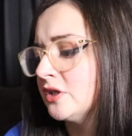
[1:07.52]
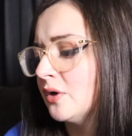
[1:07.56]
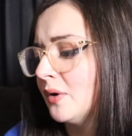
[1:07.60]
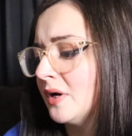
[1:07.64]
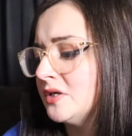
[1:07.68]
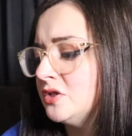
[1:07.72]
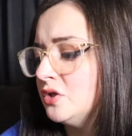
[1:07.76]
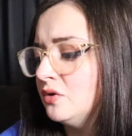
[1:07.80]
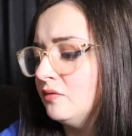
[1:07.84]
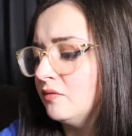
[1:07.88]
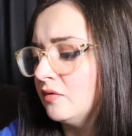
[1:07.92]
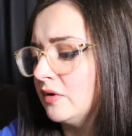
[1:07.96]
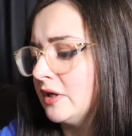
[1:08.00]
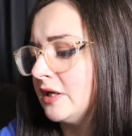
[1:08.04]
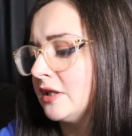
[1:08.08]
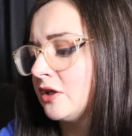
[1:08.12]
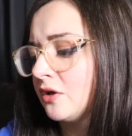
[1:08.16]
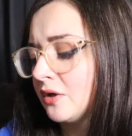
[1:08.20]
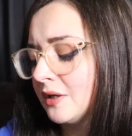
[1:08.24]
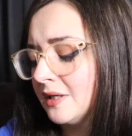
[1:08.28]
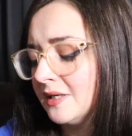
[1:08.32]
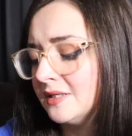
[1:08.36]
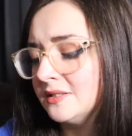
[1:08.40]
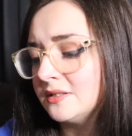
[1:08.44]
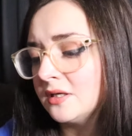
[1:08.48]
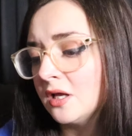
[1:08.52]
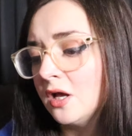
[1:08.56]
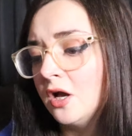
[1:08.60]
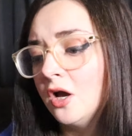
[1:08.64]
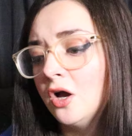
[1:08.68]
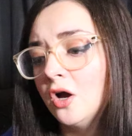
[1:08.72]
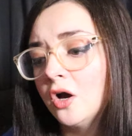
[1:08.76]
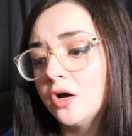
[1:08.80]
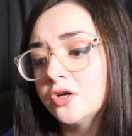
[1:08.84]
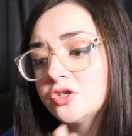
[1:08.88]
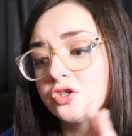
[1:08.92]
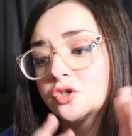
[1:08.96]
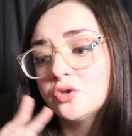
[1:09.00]
So I do feel like there is
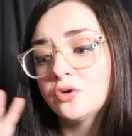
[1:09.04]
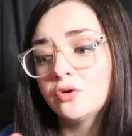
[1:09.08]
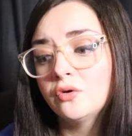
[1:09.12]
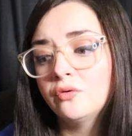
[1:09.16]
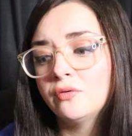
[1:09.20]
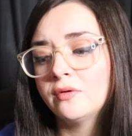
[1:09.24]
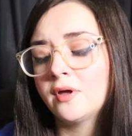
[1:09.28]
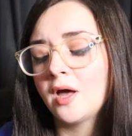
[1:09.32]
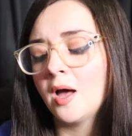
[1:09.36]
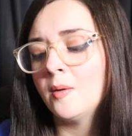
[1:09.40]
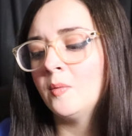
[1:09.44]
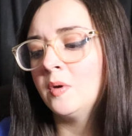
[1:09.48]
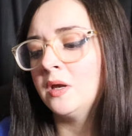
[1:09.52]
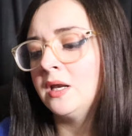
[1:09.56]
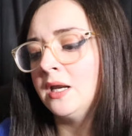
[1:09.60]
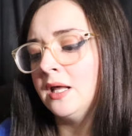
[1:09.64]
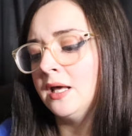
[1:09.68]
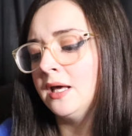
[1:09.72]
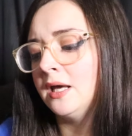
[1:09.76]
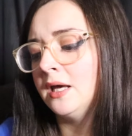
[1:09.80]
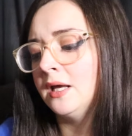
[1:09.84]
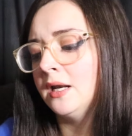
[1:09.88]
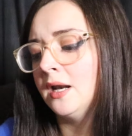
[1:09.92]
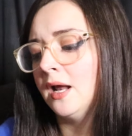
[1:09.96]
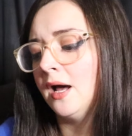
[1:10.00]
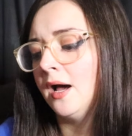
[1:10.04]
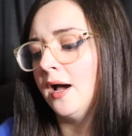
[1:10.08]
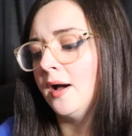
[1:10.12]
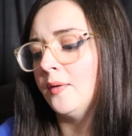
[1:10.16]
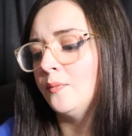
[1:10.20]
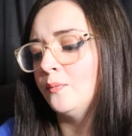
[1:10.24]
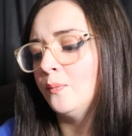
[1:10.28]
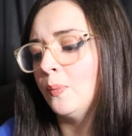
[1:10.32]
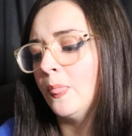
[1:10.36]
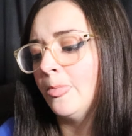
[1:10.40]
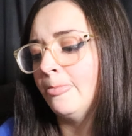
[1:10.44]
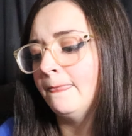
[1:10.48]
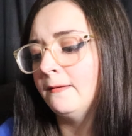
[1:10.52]
a truth coming in.
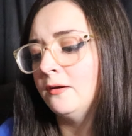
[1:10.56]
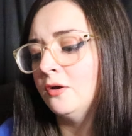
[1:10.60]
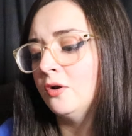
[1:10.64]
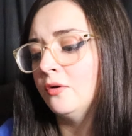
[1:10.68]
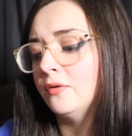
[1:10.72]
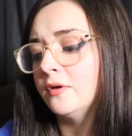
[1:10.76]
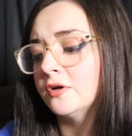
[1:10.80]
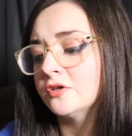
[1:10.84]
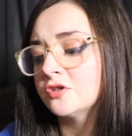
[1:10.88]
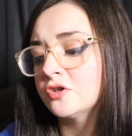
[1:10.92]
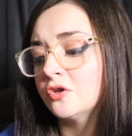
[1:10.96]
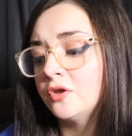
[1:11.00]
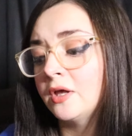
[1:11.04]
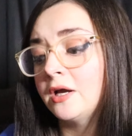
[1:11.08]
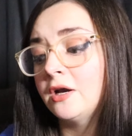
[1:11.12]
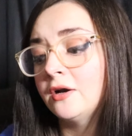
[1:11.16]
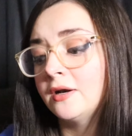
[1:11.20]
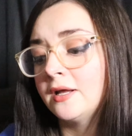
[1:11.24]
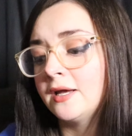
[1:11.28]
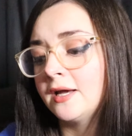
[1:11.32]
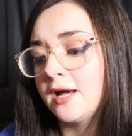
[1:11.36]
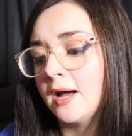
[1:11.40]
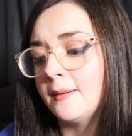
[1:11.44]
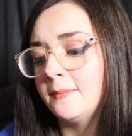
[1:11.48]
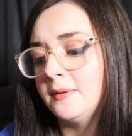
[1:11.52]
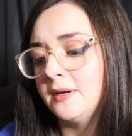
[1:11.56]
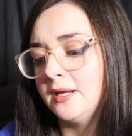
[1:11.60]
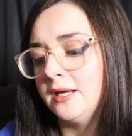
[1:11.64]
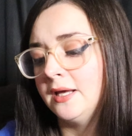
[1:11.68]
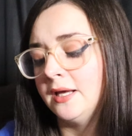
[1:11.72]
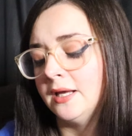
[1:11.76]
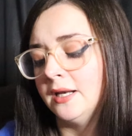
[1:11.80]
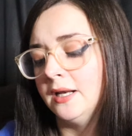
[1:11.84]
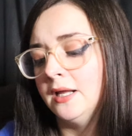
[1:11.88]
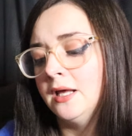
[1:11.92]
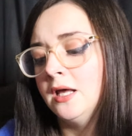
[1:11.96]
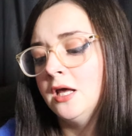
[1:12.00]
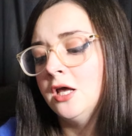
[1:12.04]
Um, you know, there's clarity coming
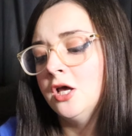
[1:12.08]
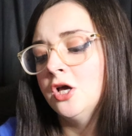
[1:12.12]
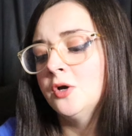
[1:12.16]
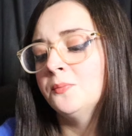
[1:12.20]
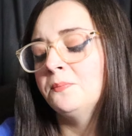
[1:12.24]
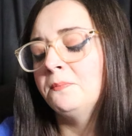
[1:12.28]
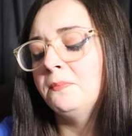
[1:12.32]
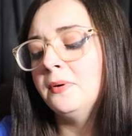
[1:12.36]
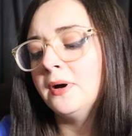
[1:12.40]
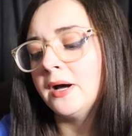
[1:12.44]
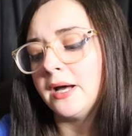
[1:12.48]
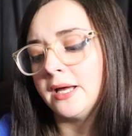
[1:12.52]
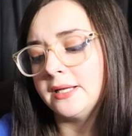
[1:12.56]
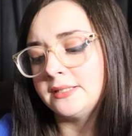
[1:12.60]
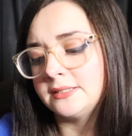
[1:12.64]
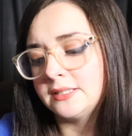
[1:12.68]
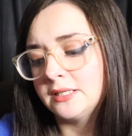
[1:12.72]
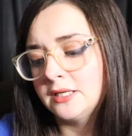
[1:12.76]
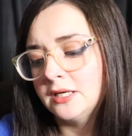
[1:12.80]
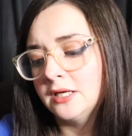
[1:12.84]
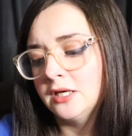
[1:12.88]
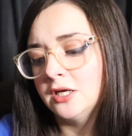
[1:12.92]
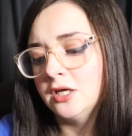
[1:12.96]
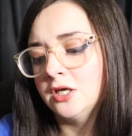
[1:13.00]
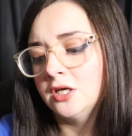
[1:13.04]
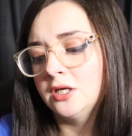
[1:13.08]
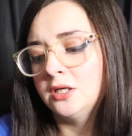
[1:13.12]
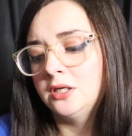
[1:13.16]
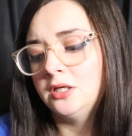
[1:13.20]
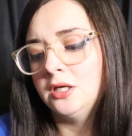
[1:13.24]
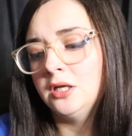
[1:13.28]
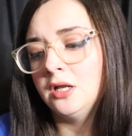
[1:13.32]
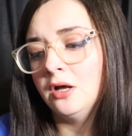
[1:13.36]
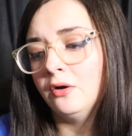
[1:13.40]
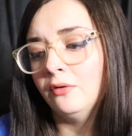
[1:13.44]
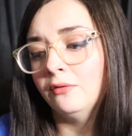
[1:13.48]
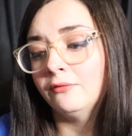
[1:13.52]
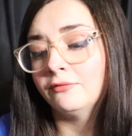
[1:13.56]
in. But
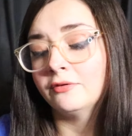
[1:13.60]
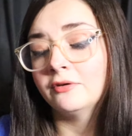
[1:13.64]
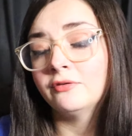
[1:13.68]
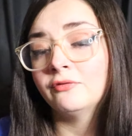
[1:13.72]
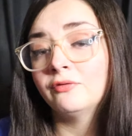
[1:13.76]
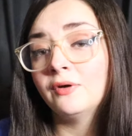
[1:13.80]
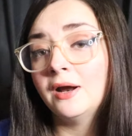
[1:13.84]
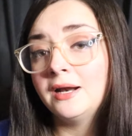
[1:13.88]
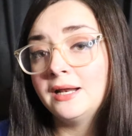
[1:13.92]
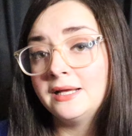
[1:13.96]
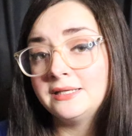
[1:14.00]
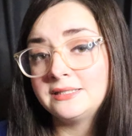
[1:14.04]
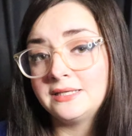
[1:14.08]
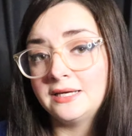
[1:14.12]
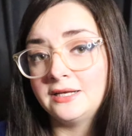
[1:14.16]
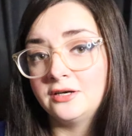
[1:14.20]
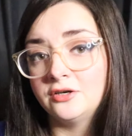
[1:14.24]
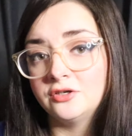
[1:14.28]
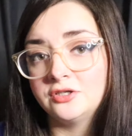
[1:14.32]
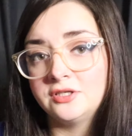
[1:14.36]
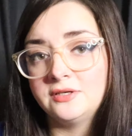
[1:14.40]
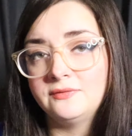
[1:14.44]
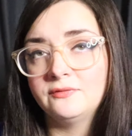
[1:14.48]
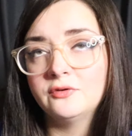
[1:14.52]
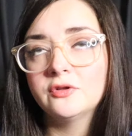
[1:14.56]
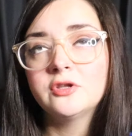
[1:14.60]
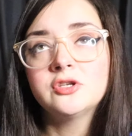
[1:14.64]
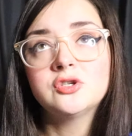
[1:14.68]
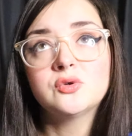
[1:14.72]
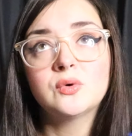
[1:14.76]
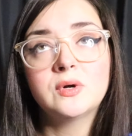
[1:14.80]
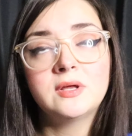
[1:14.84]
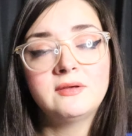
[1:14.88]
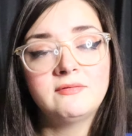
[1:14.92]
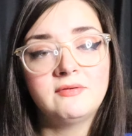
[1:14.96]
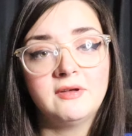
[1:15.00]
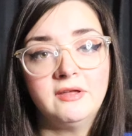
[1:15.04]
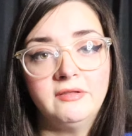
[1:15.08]
you know, for Friday's energy, for the
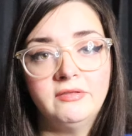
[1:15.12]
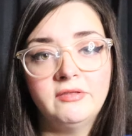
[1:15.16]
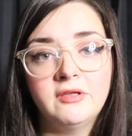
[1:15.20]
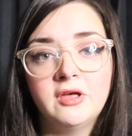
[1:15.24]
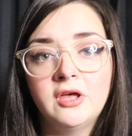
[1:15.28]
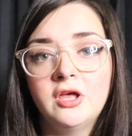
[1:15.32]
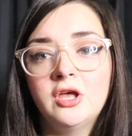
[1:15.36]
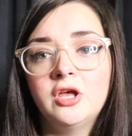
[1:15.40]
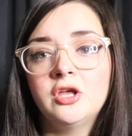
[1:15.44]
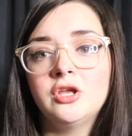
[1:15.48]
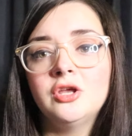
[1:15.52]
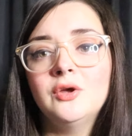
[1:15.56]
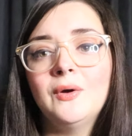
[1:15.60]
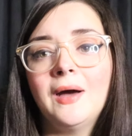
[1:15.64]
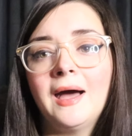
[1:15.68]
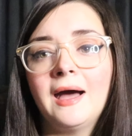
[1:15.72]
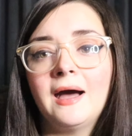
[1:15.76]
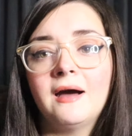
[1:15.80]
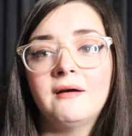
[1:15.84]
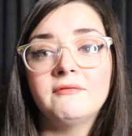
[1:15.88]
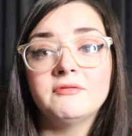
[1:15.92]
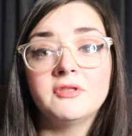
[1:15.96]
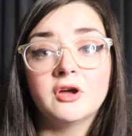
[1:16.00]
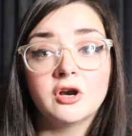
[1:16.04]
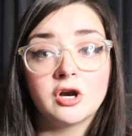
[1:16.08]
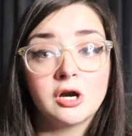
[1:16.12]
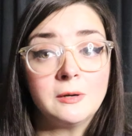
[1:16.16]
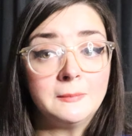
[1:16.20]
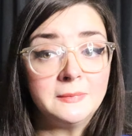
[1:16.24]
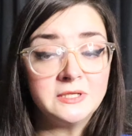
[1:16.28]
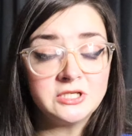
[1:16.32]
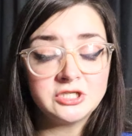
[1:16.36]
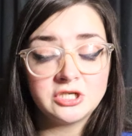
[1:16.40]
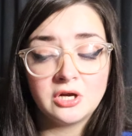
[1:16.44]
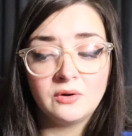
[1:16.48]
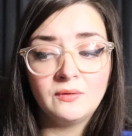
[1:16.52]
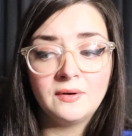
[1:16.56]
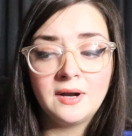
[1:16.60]
25th, you have the
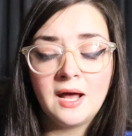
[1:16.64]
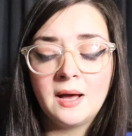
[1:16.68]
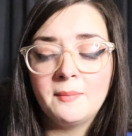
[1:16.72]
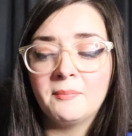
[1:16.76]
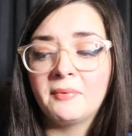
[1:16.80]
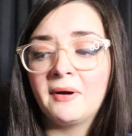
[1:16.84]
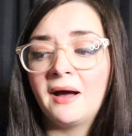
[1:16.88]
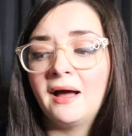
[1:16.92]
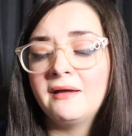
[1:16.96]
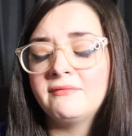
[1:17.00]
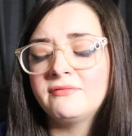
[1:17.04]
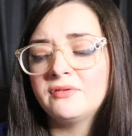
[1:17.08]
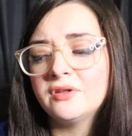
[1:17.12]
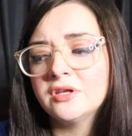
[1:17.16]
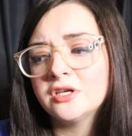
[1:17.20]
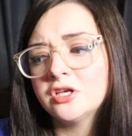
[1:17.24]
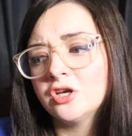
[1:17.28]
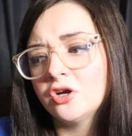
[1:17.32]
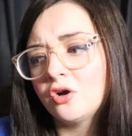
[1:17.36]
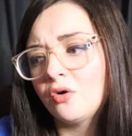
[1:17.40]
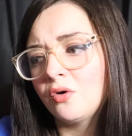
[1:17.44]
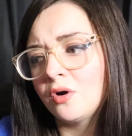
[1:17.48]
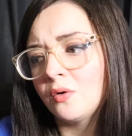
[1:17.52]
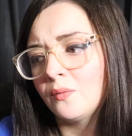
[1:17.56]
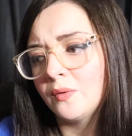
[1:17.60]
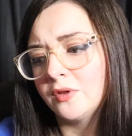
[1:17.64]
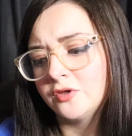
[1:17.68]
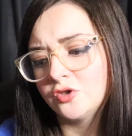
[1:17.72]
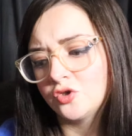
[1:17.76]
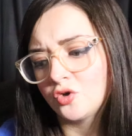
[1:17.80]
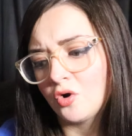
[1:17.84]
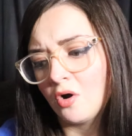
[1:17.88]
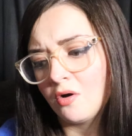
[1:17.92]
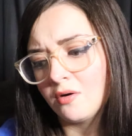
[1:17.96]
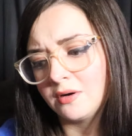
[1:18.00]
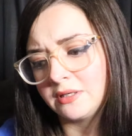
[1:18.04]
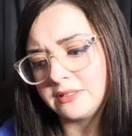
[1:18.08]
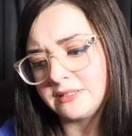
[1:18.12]
Hermit showing up. I feel like you're going to
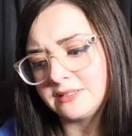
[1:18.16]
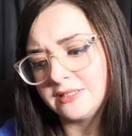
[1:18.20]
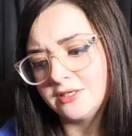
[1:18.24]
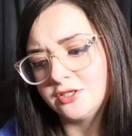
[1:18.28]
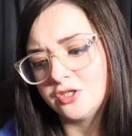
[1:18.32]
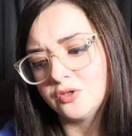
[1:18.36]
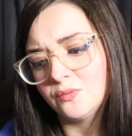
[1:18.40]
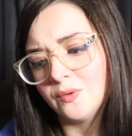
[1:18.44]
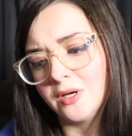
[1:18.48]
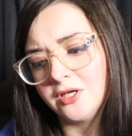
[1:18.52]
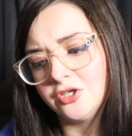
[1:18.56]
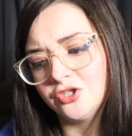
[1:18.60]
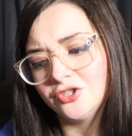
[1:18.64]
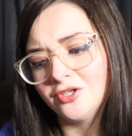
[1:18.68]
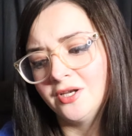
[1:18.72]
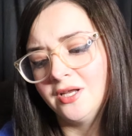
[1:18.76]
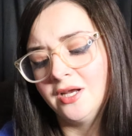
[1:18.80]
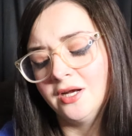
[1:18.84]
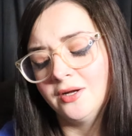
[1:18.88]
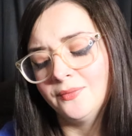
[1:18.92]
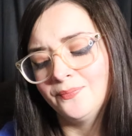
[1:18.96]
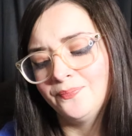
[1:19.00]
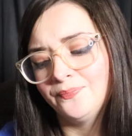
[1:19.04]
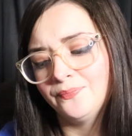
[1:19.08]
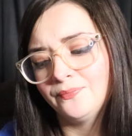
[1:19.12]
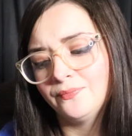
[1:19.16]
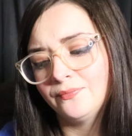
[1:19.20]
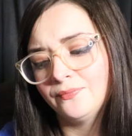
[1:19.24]
withdraw in a situation here.